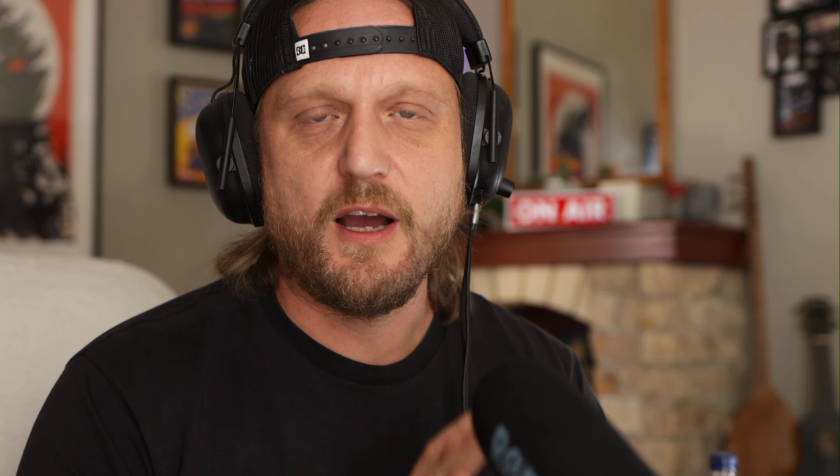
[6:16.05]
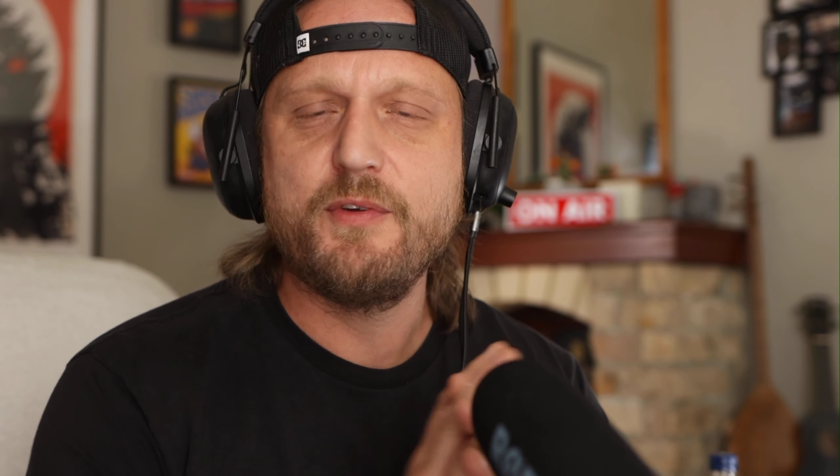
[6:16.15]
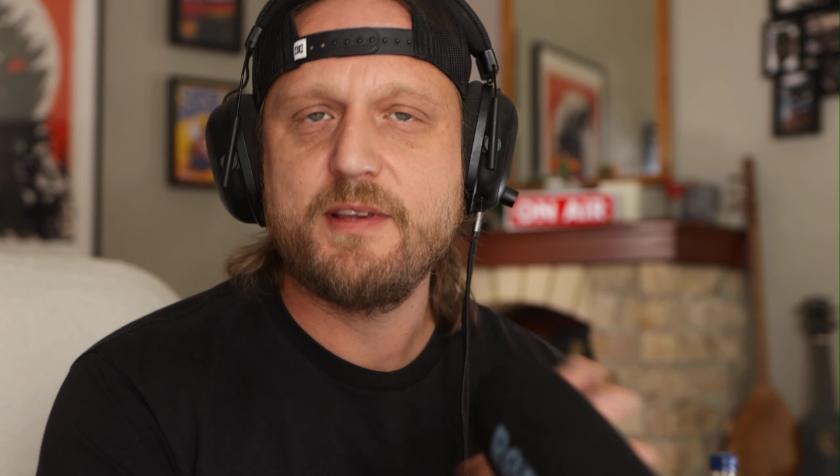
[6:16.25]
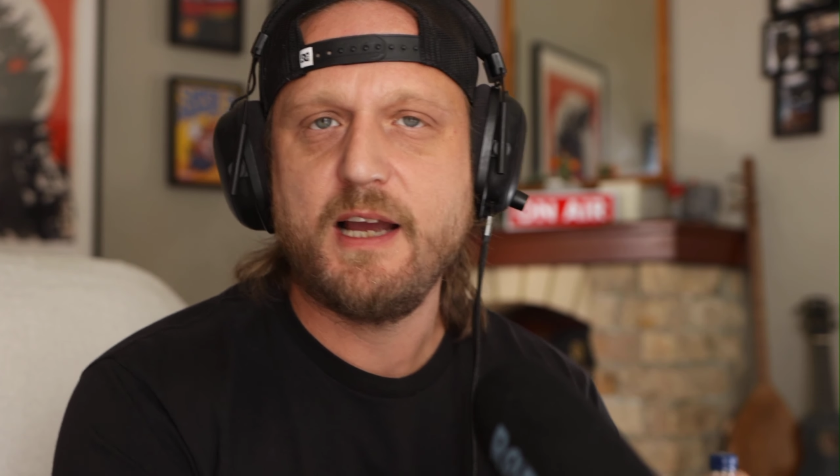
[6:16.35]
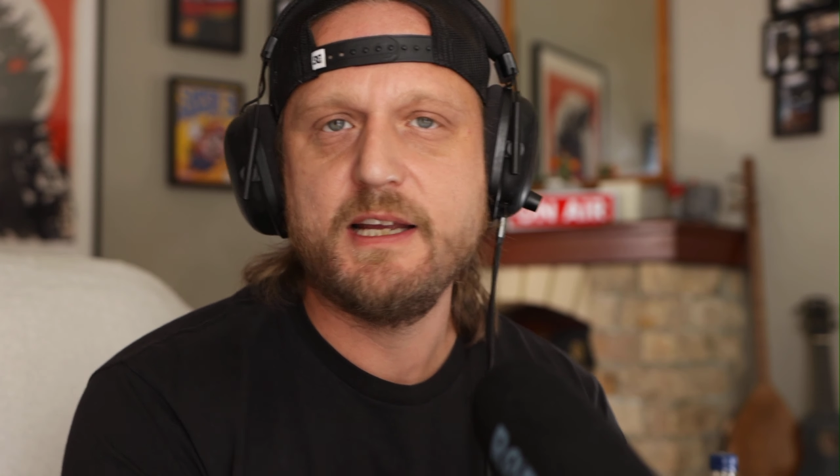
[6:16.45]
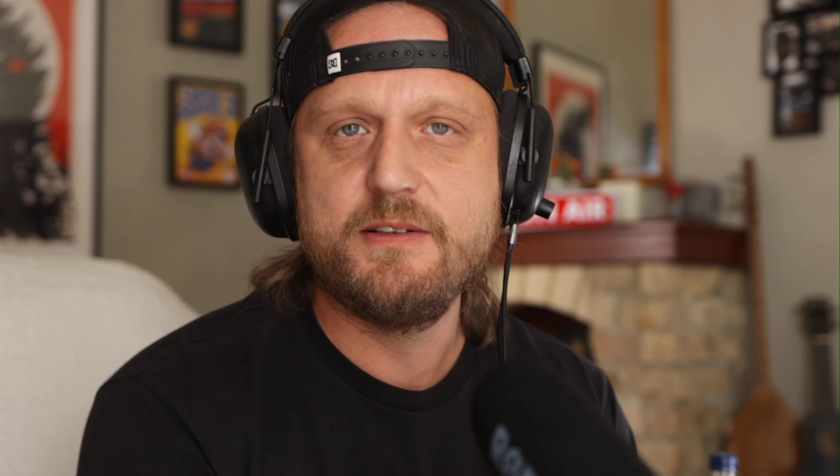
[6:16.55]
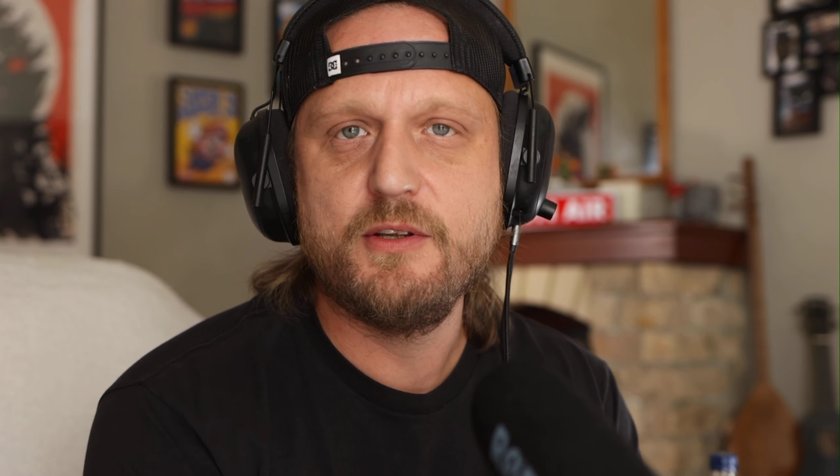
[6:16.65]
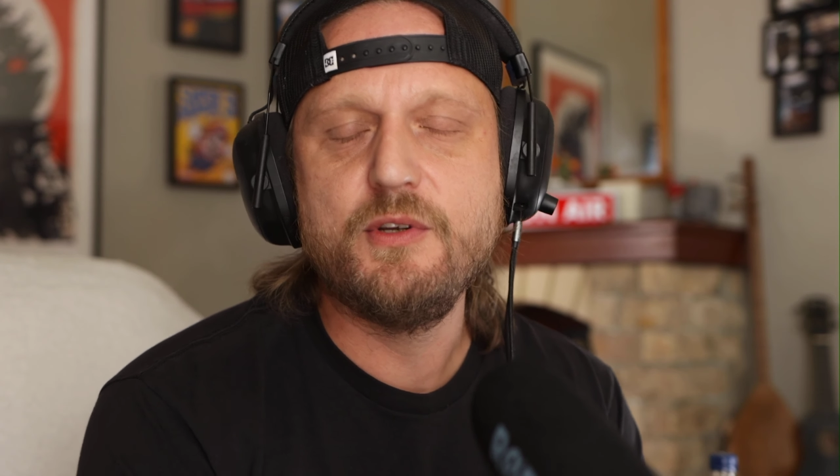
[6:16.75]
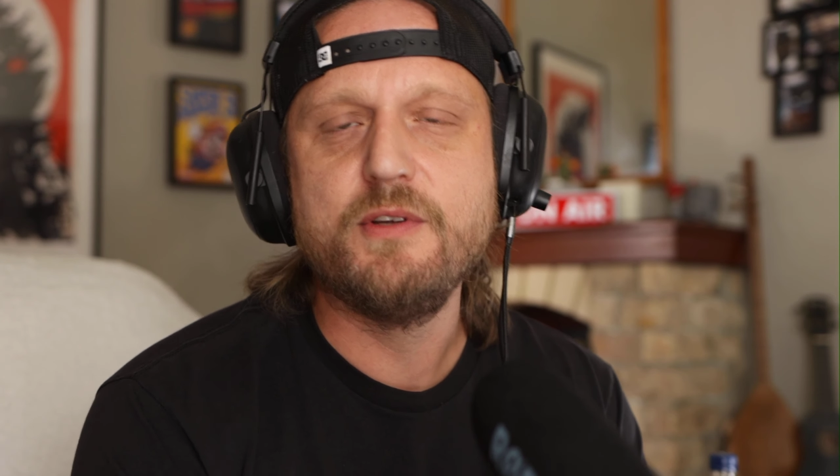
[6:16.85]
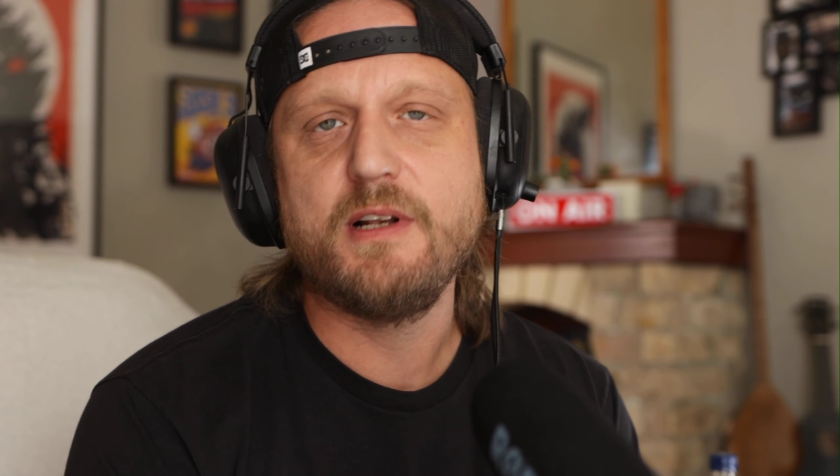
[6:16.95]
Obviously, I do
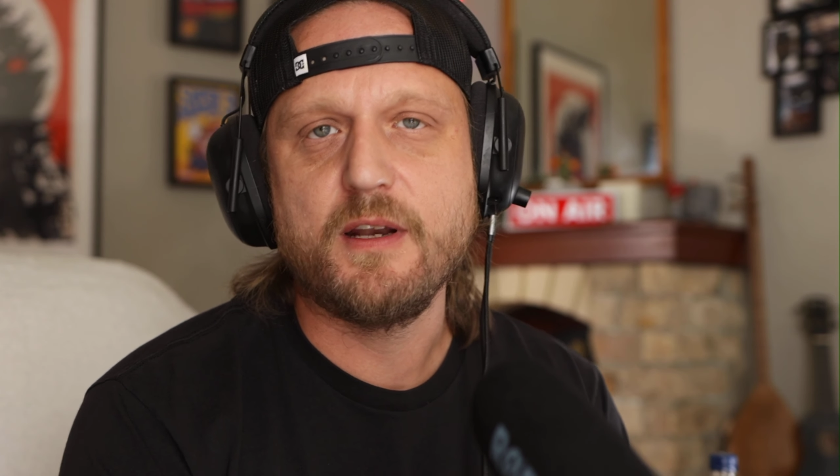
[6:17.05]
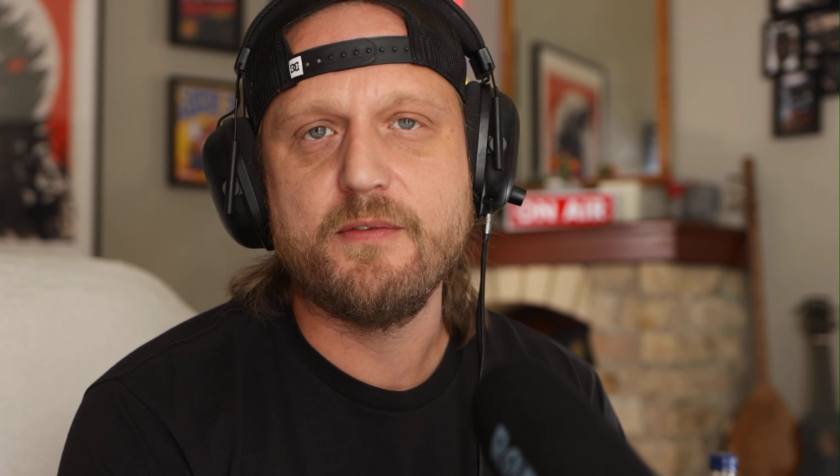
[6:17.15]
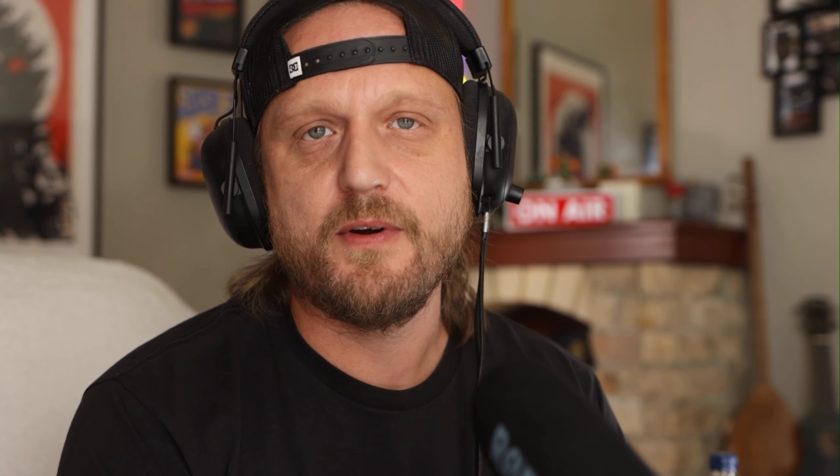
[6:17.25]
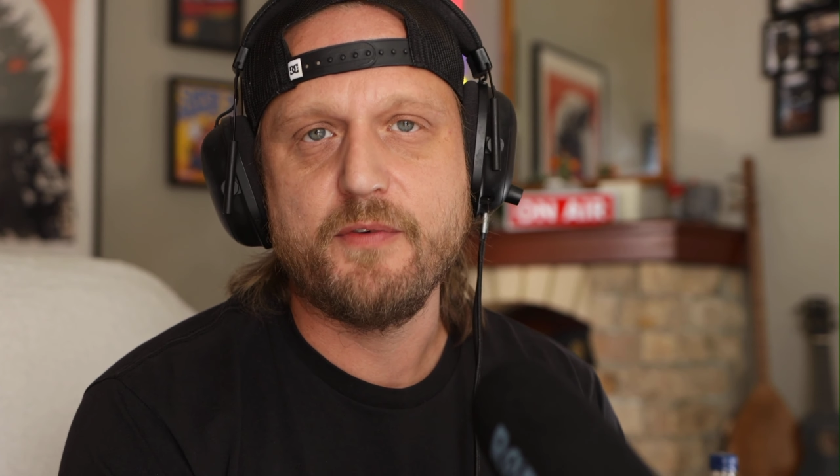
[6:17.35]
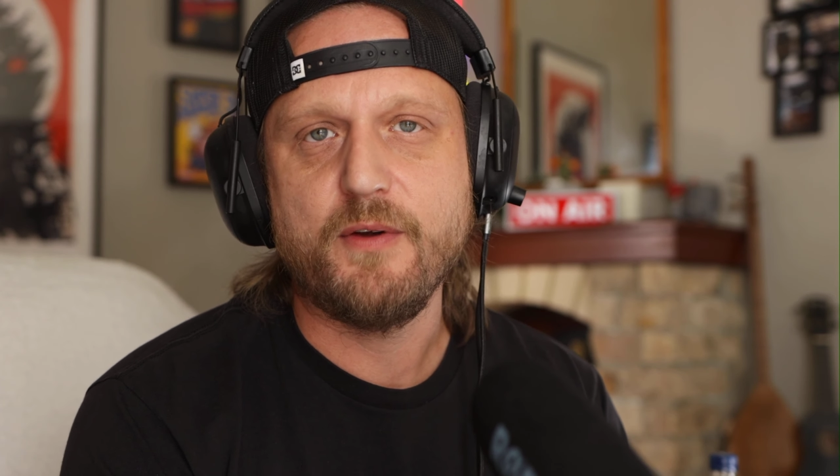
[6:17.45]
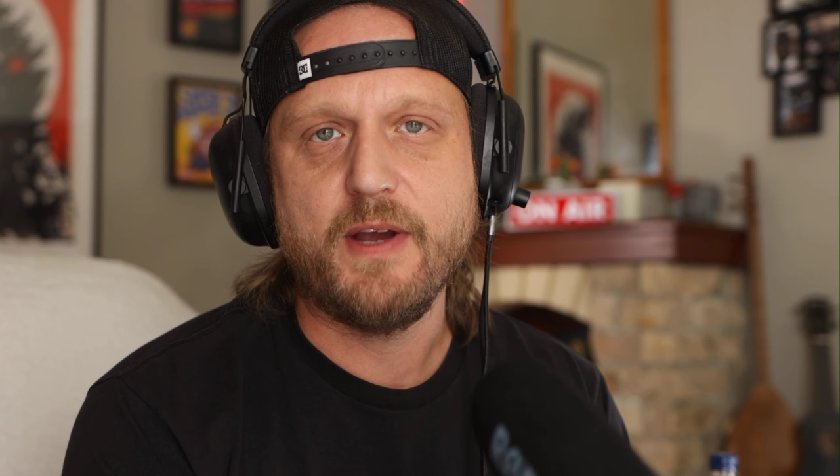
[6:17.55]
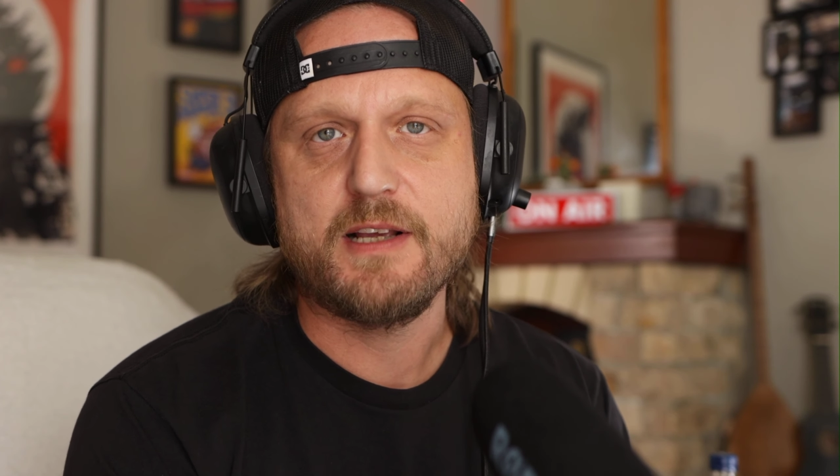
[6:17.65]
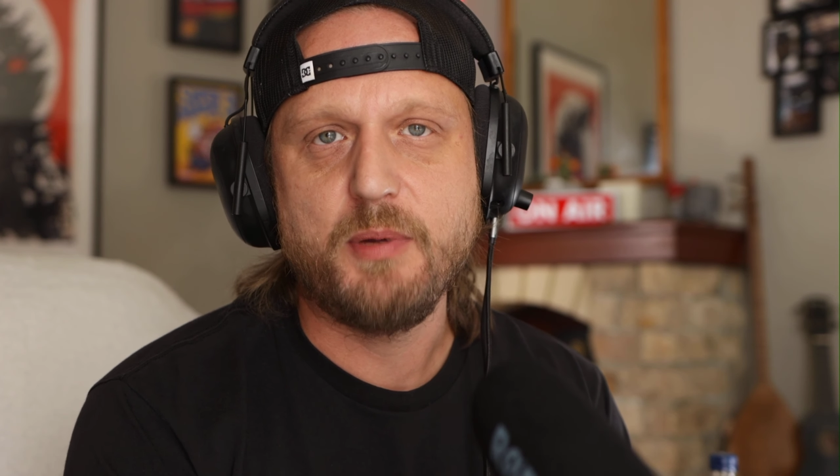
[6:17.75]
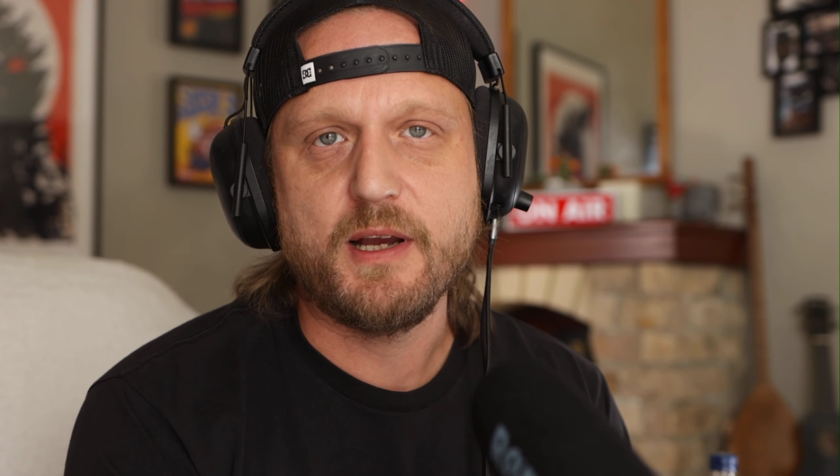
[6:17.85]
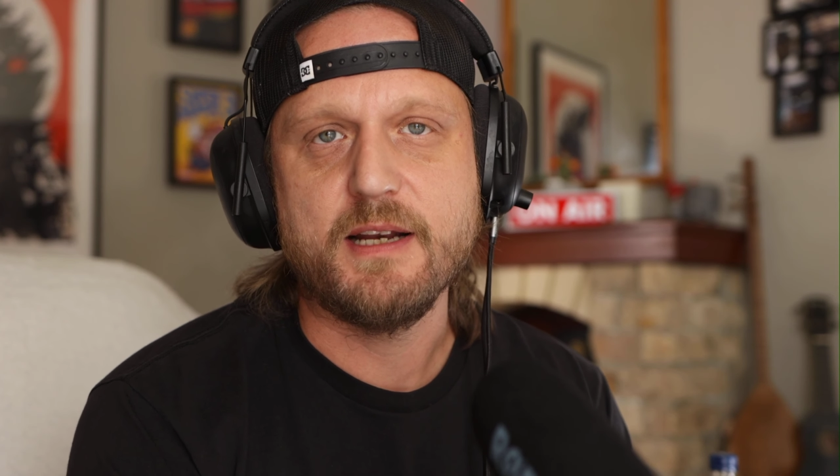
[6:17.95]
use a lot of other effects
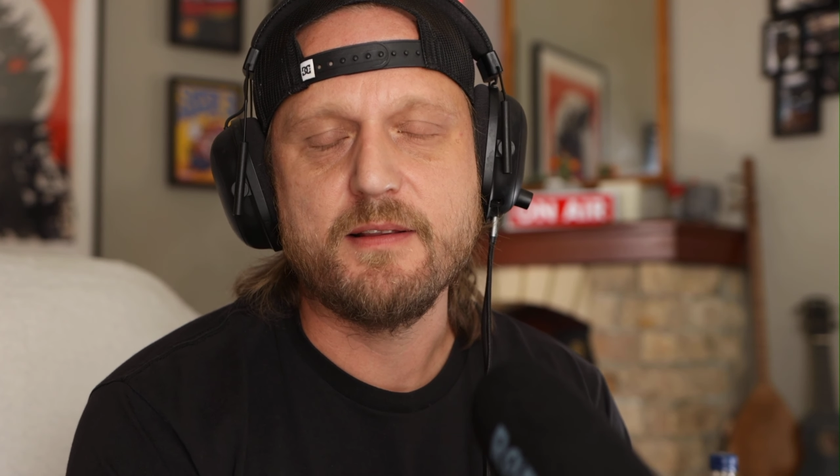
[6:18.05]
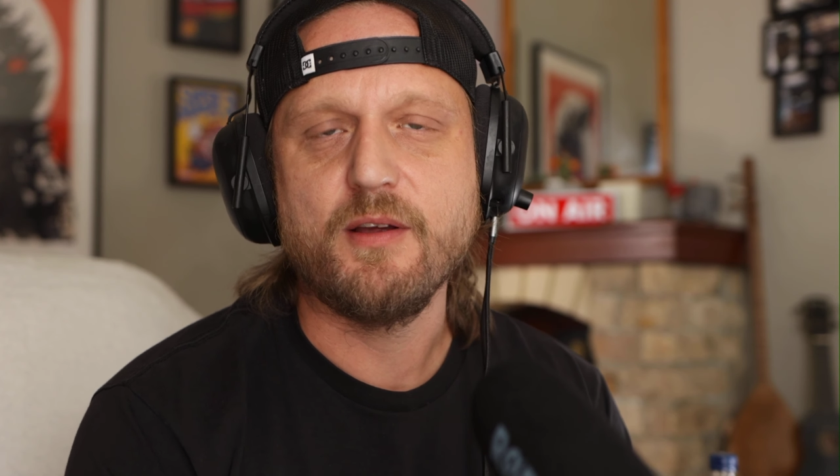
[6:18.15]
plugins